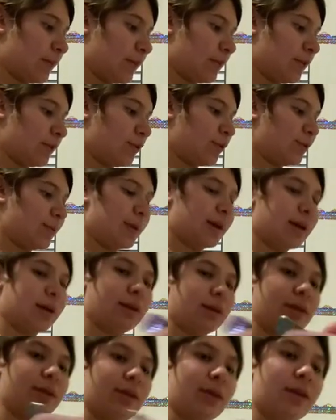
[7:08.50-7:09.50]
To make
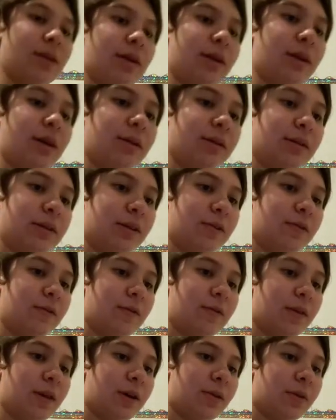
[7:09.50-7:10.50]
it look like a
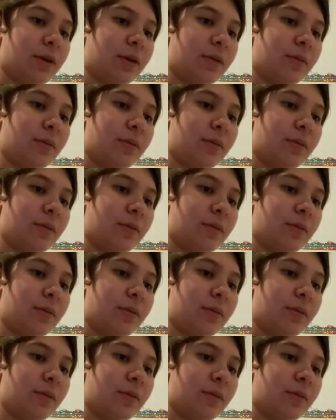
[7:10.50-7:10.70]
sunflower.